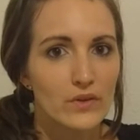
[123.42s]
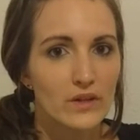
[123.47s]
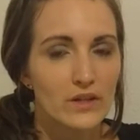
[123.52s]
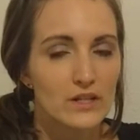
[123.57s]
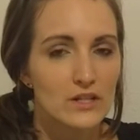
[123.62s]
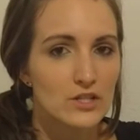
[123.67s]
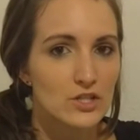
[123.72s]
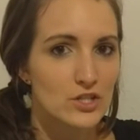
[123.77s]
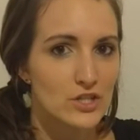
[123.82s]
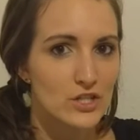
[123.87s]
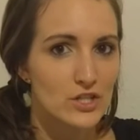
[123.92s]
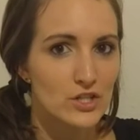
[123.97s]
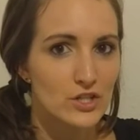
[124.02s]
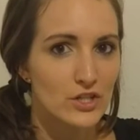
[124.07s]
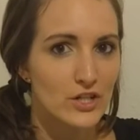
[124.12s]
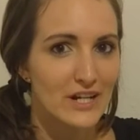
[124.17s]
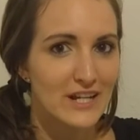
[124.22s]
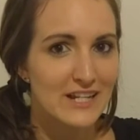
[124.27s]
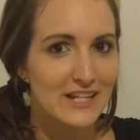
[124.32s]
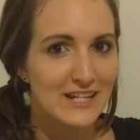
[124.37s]
the
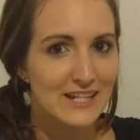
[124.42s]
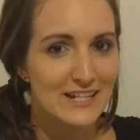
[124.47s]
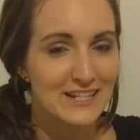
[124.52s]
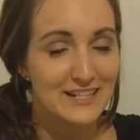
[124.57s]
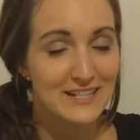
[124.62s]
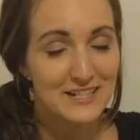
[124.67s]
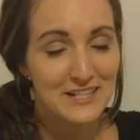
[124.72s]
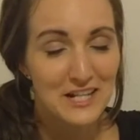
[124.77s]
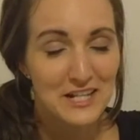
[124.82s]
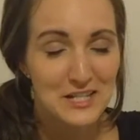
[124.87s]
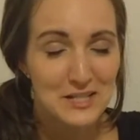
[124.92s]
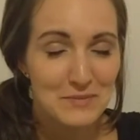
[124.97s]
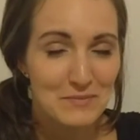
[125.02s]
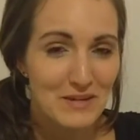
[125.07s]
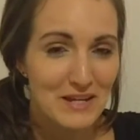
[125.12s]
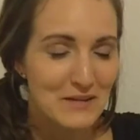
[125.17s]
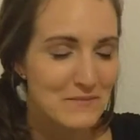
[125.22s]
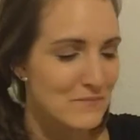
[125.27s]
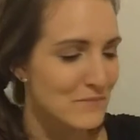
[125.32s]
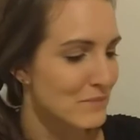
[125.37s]
ginger and
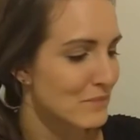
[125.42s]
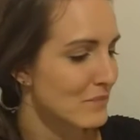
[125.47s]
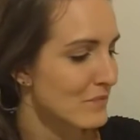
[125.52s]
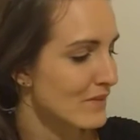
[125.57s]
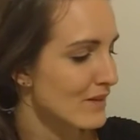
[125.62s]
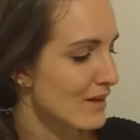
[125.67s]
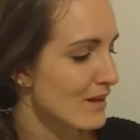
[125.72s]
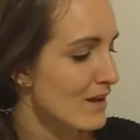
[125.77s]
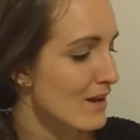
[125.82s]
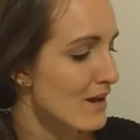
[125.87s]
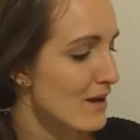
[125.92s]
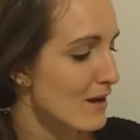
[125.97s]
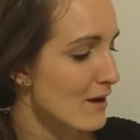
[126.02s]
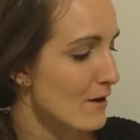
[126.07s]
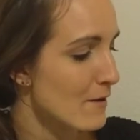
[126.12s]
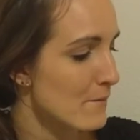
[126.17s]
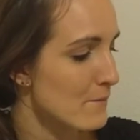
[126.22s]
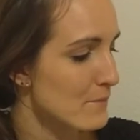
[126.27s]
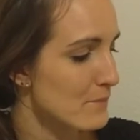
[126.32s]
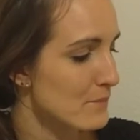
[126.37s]
sesame.
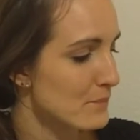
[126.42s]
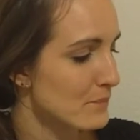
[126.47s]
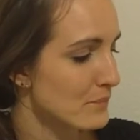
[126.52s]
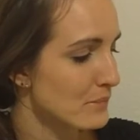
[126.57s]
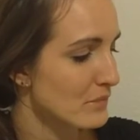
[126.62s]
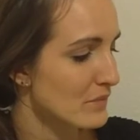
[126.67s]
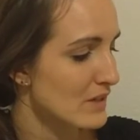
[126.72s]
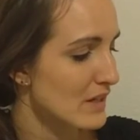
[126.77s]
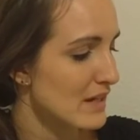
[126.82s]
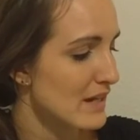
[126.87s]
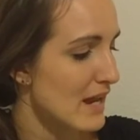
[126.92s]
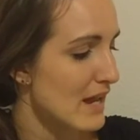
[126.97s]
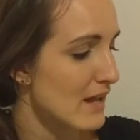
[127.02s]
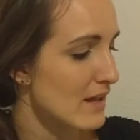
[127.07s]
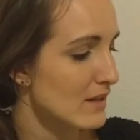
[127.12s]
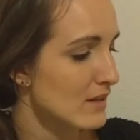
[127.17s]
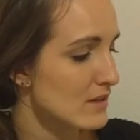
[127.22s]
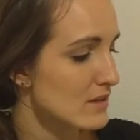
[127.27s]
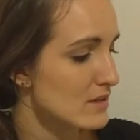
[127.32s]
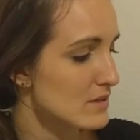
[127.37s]
It
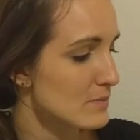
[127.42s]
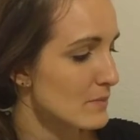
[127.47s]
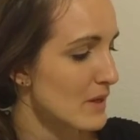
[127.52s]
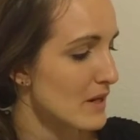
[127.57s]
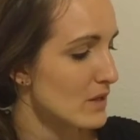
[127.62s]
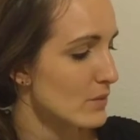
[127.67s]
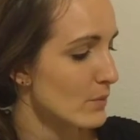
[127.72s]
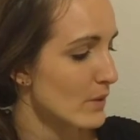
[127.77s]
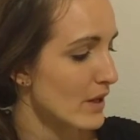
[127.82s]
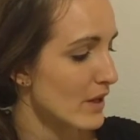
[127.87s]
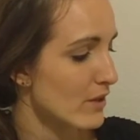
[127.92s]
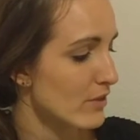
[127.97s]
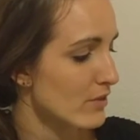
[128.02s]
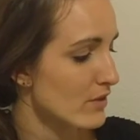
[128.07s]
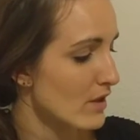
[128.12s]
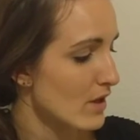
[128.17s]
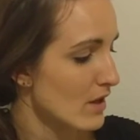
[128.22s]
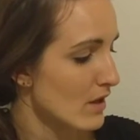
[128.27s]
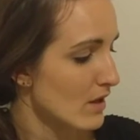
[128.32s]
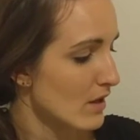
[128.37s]
is made with
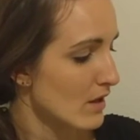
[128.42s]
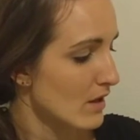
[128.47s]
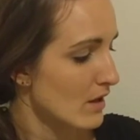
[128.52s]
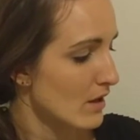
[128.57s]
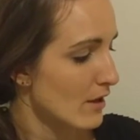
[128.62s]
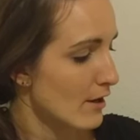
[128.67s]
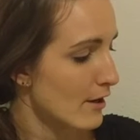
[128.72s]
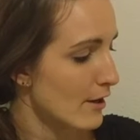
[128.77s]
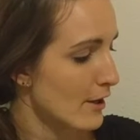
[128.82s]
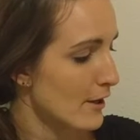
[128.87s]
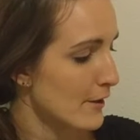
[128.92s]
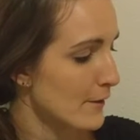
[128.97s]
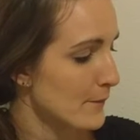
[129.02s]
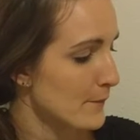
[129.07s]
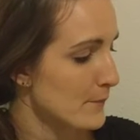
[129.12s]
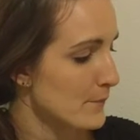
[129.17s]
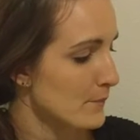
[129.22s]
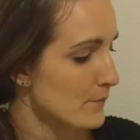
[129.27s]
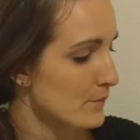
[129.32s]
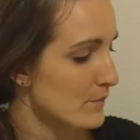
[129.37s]

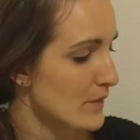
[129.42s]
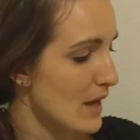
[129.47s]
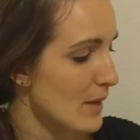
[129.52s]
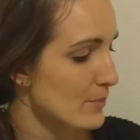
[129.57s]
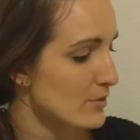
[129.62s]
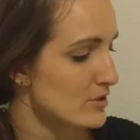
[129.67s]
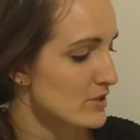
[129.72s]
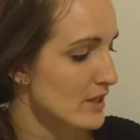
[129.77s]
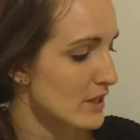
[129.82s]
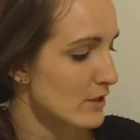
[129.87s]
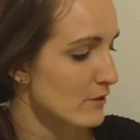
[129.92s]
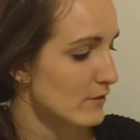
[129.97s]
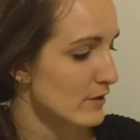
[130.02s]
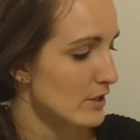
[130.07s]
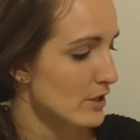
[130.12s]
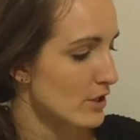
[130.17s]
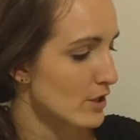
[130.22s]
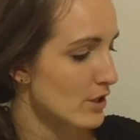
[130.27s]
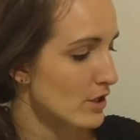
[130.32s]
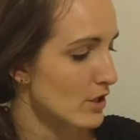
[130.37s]
apple cider
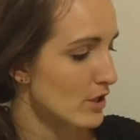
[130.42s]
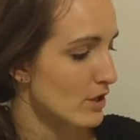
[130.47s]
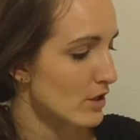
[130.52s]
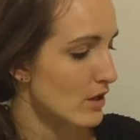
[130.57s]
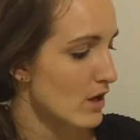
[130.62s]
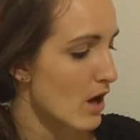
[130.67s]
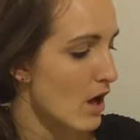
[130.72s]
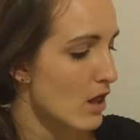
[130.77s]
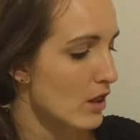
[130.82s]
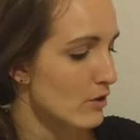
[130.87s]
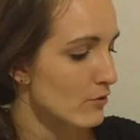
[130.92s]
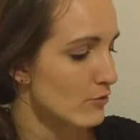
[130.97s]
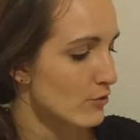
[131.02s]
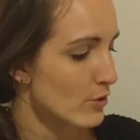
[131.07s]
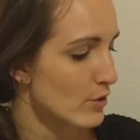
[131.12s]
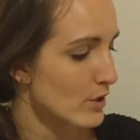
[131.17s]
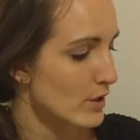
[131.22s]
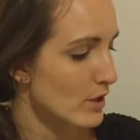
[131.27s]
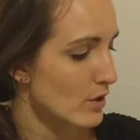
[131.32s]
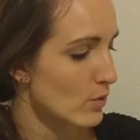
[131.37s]
vinegar,
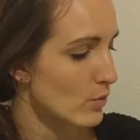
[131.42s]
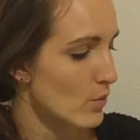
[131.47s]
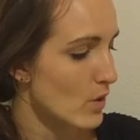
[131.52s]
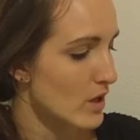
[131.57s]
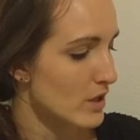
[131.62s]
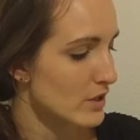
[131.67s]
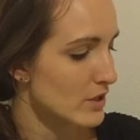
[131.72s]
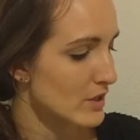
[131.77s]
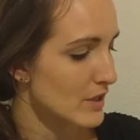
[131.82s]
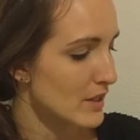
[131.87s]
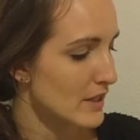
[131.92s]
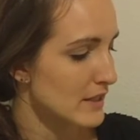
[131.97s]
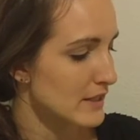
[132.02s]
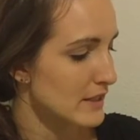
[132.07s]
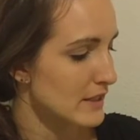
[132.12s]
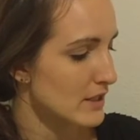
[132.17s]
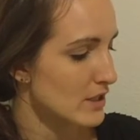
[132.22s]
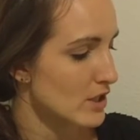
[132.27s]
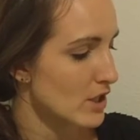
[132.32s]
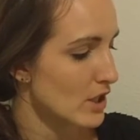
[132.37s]
olive oil, water,
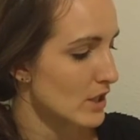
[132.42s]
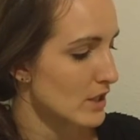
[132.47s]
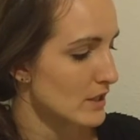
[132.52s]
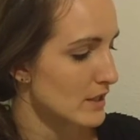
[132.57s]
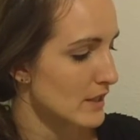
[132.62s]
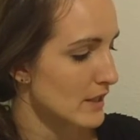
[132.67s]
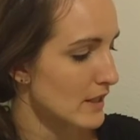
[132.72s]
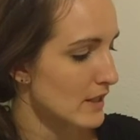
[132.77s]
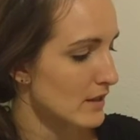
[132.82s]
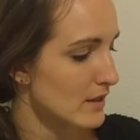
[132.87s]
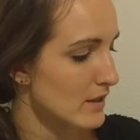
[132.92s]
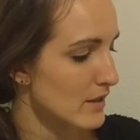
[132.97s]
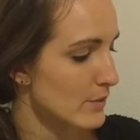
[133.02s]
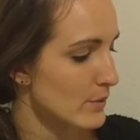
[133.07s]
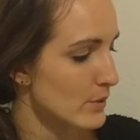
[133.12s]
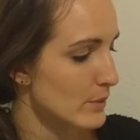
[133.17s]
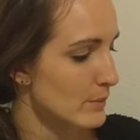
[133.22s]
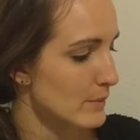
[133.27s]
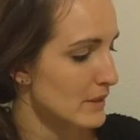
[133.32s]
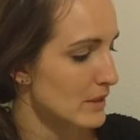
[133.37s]
honey, garlic,
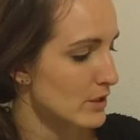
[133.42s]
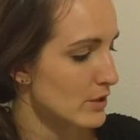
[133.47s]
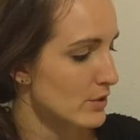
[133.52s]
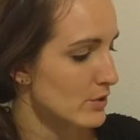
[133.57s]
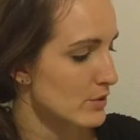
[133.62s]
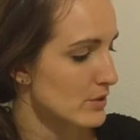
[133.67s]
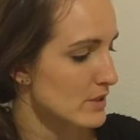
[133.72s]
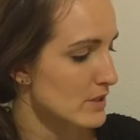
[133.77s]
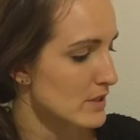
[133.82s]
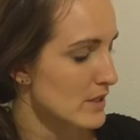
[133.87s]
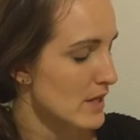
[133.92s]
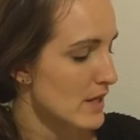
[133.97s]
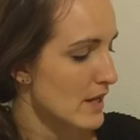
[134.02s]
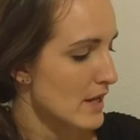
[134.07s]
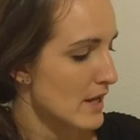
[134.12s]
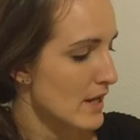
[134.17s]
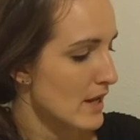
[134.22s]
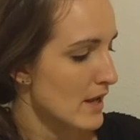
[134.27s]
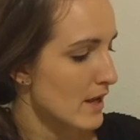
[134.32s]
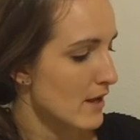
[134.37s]
liquid aminos,
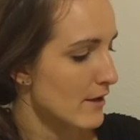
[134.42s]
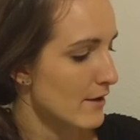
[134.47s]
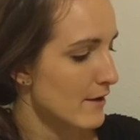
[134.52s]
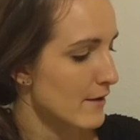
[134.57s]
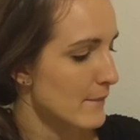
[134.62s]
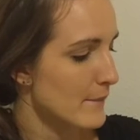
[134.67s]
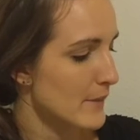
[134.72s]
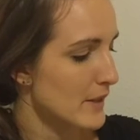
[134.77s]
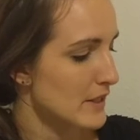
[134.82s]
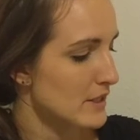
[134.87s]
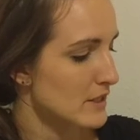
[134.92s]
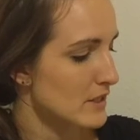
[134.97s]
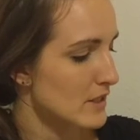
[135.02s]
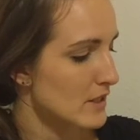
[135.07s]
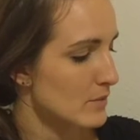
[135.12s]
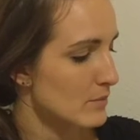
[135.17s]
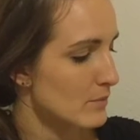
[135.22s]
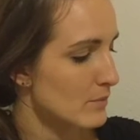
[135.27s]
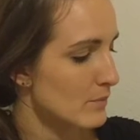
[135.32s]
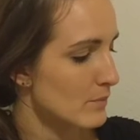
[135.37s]

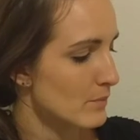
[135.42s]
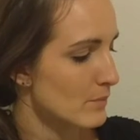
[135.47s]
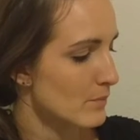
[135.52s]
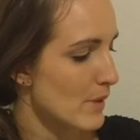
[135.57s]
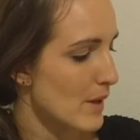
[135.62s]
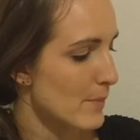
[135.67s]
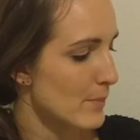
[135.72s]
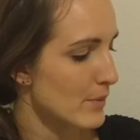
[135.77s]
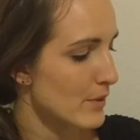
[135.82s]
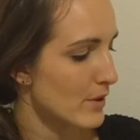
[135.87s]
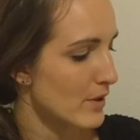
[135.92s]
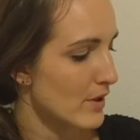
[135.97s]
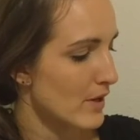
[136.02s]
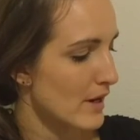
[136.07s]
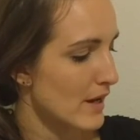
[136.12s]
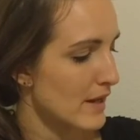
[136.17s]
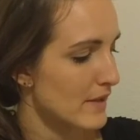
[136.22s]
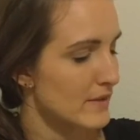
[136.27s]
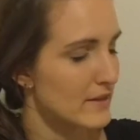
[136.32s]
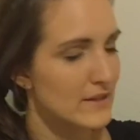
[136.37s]
onion, pepper,
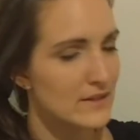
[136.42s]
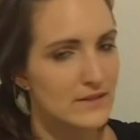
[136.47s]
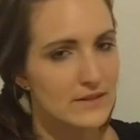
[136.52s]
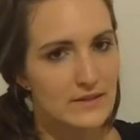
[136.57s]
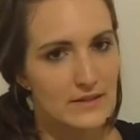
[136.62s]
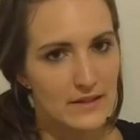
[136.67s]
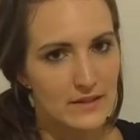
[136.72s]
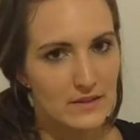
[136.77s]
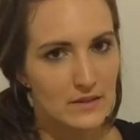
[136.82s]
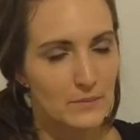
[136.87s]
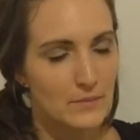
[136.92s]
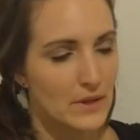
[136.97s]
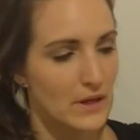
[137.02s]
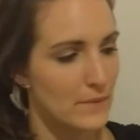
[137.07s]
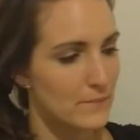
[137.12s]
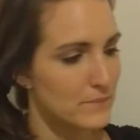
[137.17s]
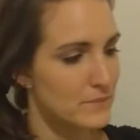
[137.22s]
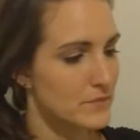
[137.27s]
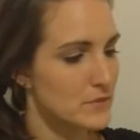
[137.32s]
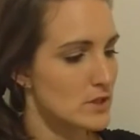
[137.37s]
and then xanthan
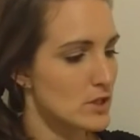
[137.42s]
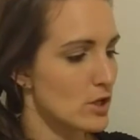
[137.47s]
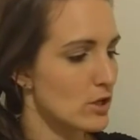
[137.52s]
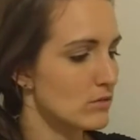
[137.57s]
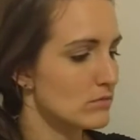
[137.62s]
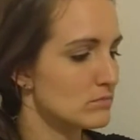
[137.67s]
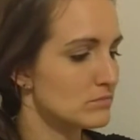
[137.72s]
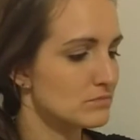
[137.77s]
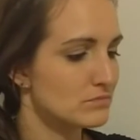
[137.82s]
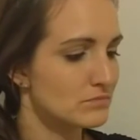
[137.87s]
gum. So